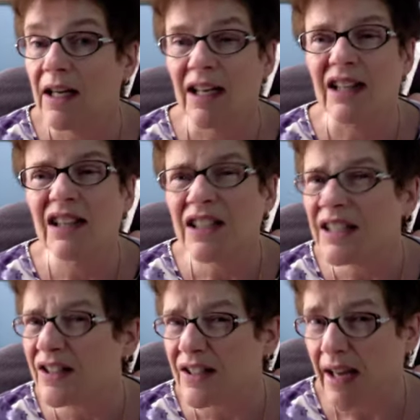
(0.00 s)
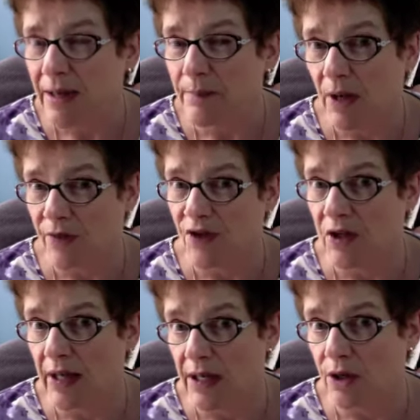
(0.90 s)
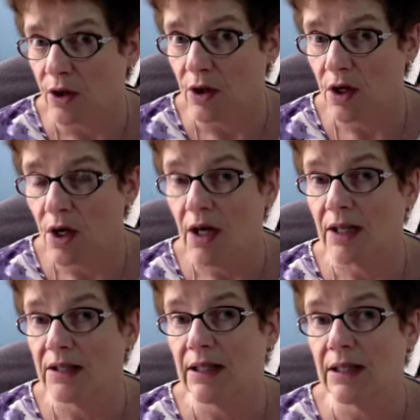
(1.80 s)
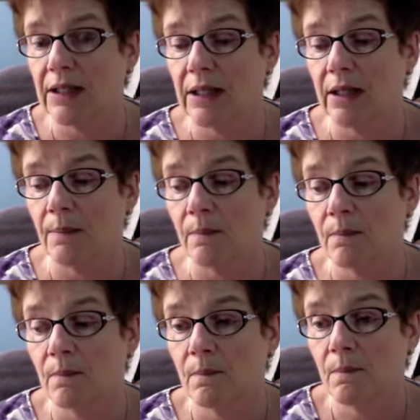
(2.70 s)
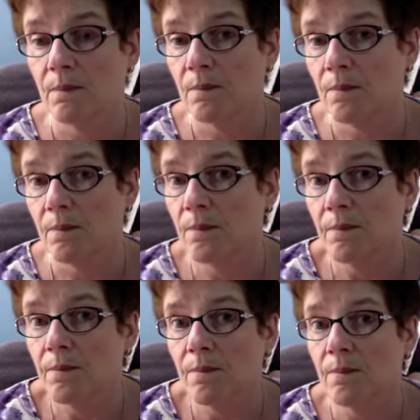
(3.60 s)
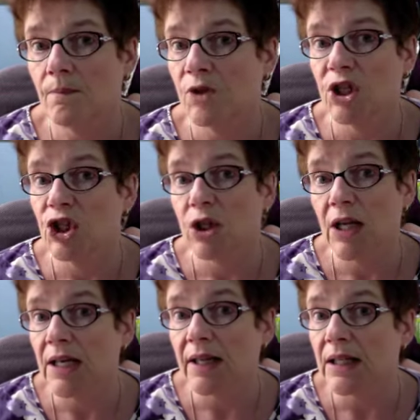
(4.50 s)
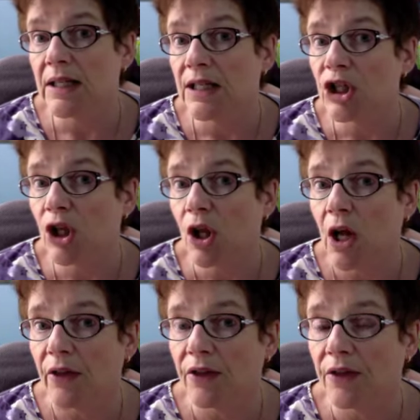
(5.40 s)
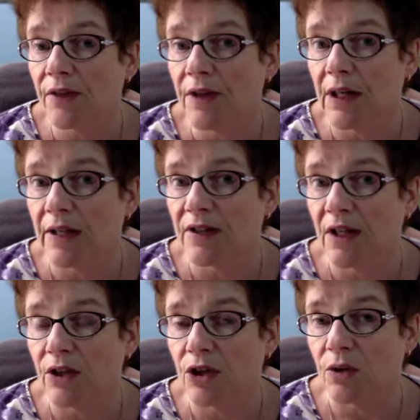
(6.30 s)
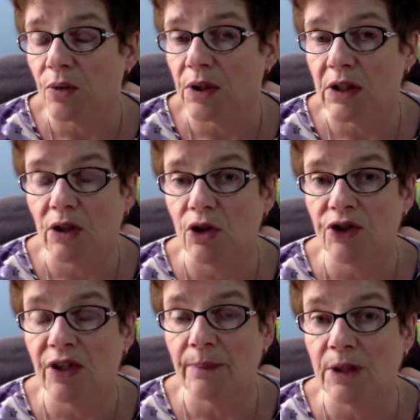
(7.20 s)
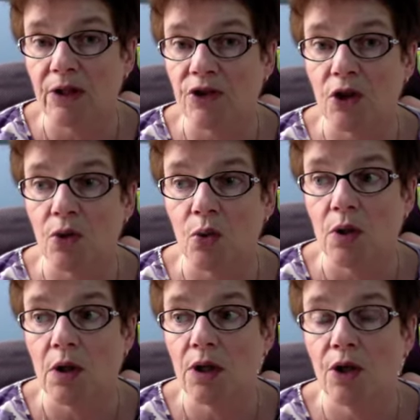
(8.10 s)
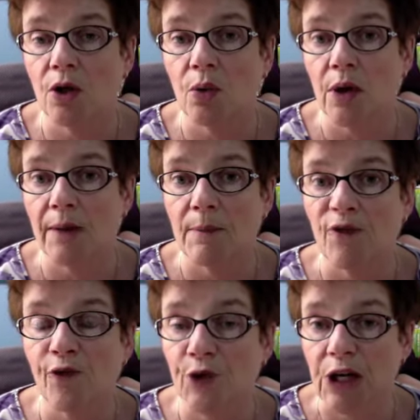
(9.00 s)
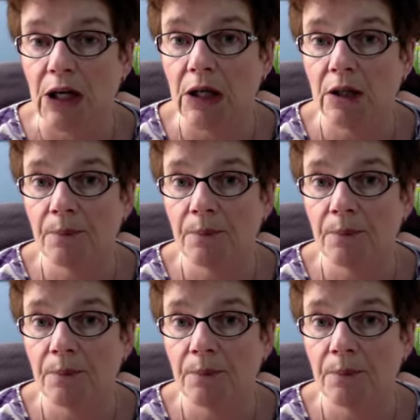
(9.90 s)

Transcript: at least ten months later, I said to him, "Did you like the dishcloth that I sent you?" And he looks at me as though, you know, I'm a freak,